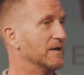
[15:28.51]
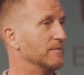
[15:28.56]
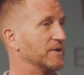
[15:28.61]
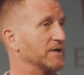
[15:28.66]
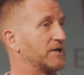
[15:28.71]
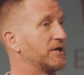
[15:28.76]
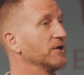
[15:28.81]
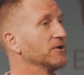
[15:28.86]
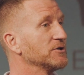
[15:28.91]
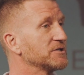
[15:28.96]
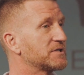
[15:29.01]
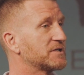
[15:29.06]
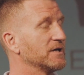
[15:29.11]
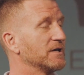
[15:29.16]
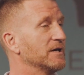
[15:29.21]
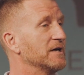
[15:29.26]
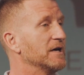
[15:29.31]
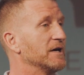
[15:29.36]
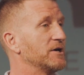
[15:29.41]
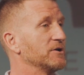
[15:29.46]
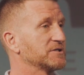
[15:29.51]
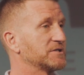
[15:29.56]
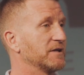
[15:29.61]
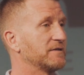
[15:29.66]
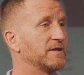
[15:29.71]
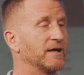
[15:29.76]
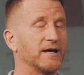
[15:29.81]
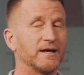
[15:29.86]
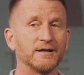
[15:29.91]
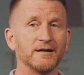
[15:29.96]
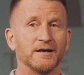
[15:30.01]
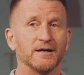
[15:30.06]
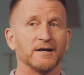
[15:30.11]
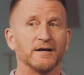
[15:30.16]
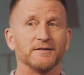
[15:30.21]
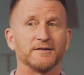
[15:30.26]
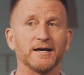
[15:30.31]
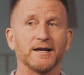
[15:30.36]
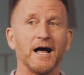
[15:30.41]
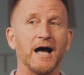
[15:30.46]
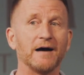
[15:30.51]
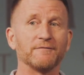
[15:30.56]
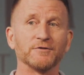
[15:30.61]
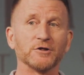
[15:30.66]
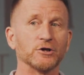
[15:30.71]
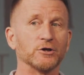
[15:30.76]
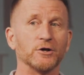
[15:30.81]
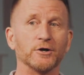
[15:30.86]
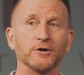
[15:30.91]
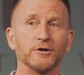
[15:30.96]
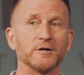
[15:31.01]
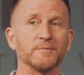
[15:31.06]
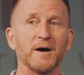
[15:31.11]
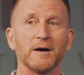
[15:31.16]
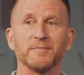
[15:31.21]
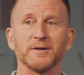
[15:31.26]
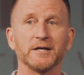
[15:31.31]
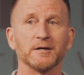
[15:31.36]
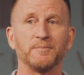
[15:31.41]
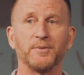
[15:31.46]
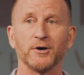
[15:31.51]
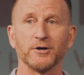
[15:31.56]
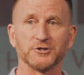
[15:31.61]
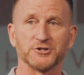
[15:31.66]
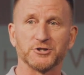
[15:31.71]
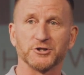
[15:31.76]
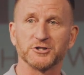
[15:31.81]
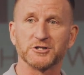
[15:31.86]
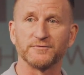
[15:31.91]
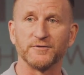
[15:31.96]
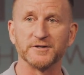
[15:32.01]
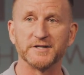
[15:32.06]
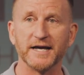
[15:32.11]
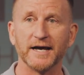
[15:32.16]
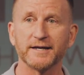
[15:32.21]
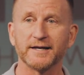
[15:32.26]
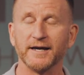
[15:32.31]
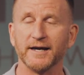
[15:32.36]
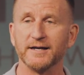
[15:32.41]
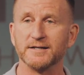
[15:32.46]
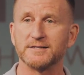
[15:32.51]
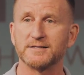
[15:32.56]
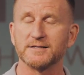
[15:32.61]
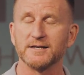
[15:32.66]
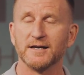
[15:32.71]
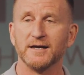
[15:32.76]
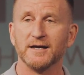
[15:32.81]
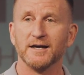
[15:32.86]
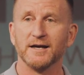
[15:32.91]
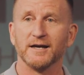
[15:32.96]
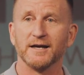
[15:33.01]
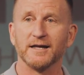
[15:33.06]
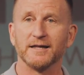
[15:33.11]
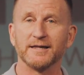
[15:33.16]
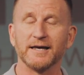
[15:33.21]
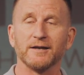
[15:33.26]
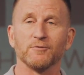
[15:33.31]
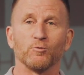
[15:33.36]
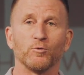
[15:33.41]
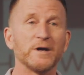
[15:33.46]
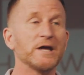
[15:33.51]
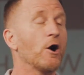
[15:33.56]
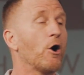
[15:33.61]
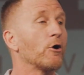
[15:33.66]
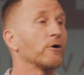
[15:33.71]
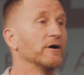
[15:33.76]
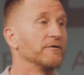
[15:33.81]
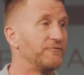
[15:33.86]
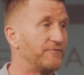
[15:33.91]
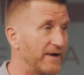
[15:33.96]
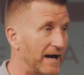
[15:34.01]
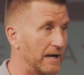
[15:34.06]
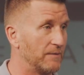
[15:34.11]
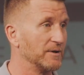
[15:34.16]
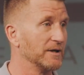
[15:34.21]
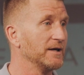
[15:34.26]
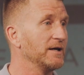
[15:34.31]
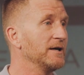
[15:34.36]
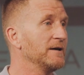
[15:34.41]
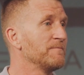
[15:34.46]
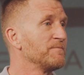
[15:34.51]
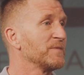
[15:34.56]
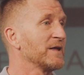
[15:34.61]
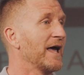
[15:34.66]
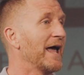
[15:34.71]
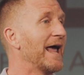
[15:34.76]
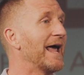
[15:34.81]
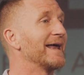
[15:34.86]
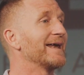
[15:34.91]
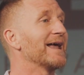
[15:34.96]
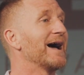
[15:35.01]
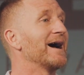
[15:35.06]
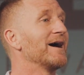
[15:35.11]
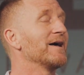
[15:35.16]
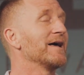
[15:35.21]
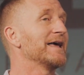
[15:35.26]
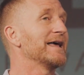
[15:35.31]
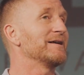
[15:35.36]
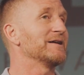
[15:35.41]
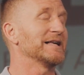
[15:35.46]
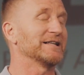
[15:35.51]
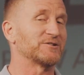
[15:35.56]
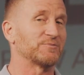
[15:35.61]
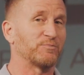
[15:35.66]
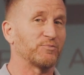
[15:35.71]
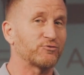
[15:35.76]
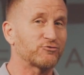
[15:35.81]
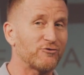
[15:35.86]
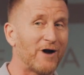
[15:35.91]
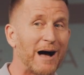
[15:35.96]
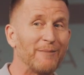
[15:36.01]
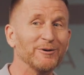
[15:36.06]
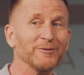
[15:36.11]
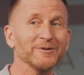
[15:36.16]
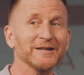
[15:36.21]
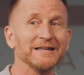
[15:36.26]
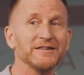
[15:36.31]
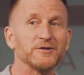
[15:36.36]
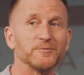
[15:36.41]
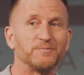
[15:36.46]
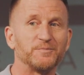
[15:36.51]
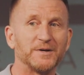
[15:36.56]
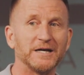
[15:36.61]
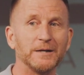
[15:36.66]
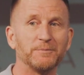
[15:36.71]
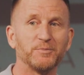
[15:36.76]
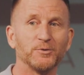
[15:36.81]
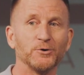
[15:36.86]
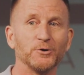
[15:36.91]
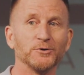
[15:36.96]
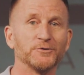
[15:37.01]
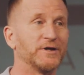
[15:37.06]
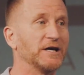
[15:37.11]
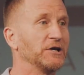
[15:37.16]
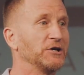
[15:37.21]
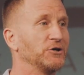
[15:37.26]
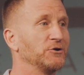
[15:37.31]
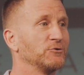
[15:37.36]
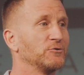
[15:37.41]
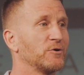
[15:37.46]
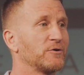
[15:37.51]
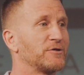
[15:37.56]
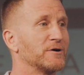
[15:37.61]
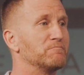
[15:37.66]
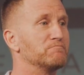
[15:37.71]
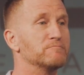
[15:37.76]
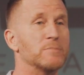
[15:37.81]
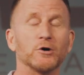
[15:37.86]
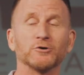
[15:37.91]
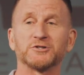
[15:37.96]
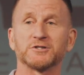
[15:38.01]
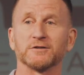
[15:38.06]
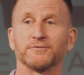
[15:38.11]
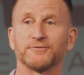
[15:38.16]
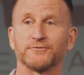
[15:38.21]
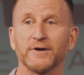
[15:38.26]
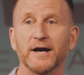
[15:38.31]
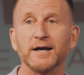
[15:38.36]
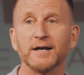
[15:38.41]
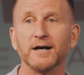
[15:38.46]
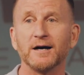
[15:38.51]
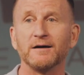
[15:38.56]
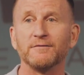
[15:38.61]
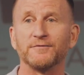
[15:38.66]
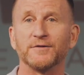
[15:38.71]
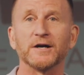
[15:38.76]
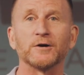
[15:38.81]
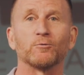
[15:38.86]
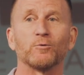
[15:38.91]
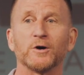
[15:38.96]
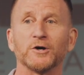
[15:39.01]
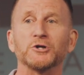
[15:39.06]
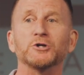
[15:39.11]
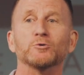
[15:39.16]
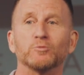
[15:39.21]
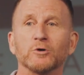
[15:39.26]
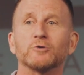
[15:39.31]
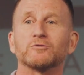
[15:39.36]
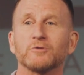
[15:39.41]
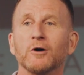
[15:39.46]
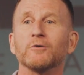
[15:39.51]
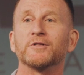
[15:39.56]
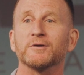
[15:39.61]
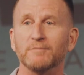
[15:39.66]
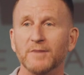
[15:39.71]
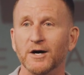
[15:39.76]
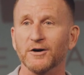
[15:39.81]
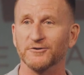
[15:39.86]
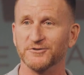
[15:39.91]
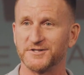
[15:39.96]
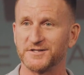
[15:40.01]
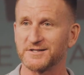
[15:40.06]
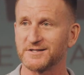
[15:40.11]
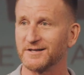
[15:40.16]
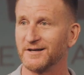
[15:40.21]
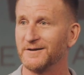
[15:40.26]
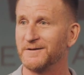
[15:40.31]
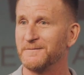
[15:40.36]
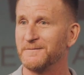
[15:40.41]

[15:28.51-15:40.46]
But here's the, here's the thing that I've learned about being a part of church for decades that we are a family, and, and it's probably the people that you are the most afraid of that where you will grow the most.